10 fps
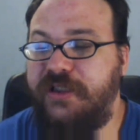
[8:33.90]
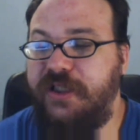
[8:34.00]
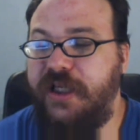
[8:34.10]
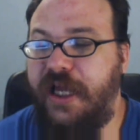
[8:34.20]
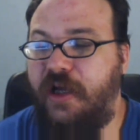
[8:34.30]

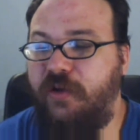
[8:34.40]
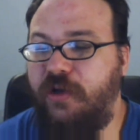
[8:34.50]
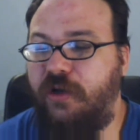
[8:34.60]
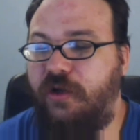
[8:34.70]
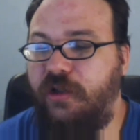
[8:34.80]
now when I
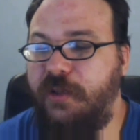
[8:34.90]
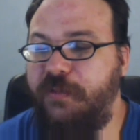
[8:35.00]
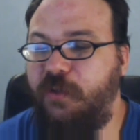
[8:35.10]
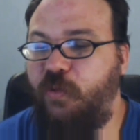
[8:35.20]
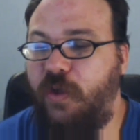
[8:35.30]
say
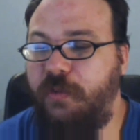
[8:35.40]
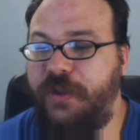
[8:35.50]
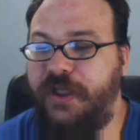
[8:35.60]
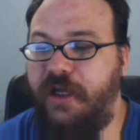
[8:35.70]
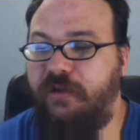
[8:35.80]
alcohol, I
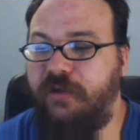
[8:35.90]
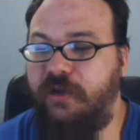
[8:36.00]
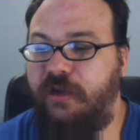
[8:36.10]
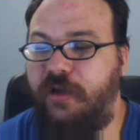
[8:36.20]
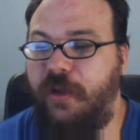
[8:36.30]
mean
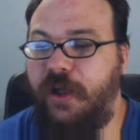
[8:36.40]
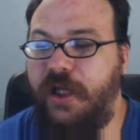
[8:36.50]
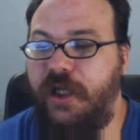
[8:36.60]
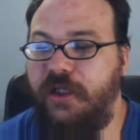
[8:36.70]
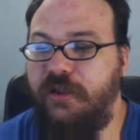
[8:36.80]
rubbing
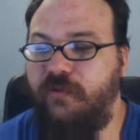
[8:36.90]
alcohol.